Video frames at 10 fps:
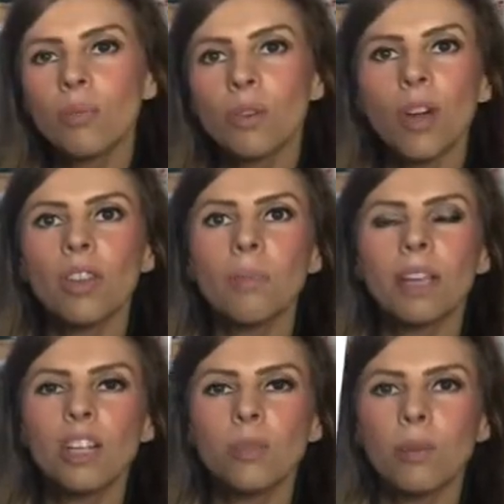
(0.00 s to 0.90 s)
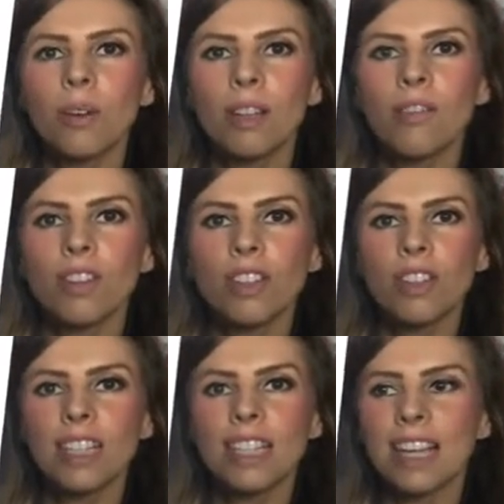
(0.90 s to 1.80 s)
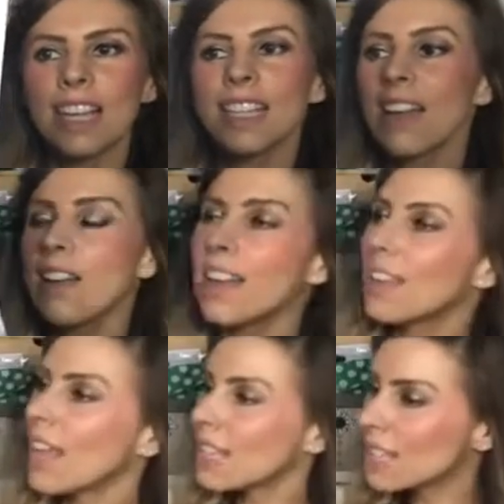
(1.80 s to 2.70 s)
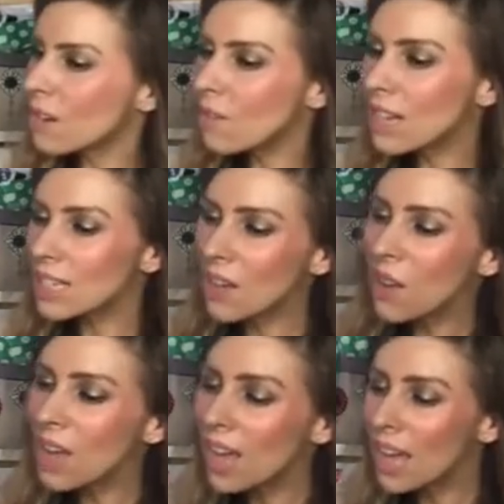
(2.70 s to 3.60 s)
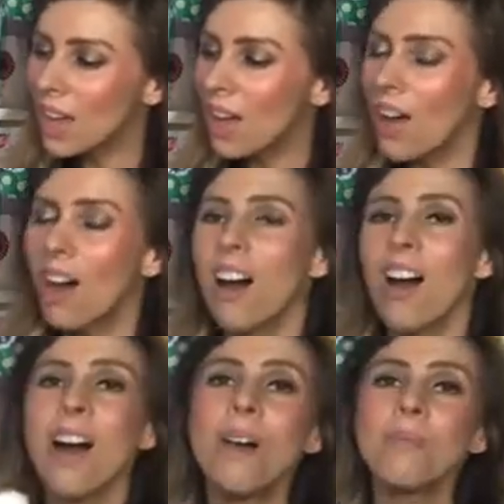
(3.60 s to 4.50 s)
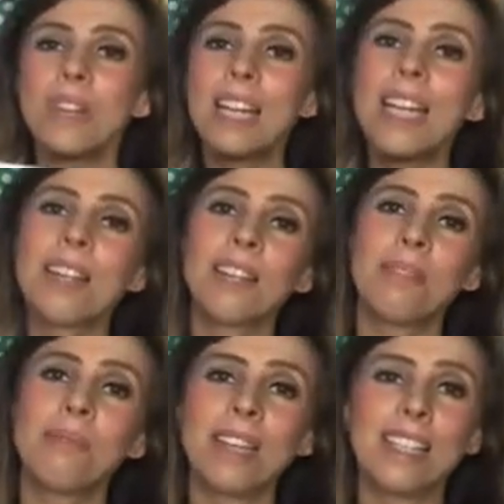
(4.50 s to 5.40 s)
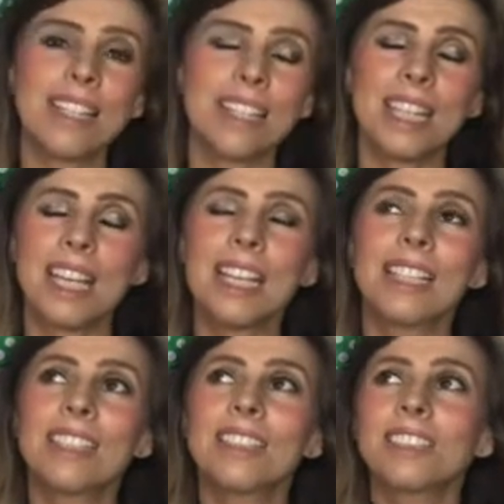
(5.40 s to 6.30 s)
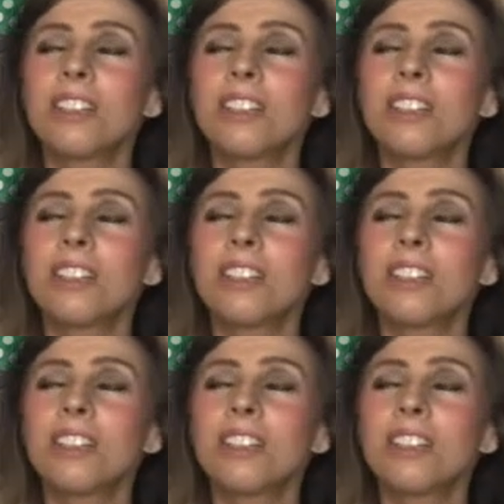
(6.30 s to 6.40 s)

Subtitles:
Well, not on the beach, but in front of the sea. So that's lovely. So I'm really gonna miss this.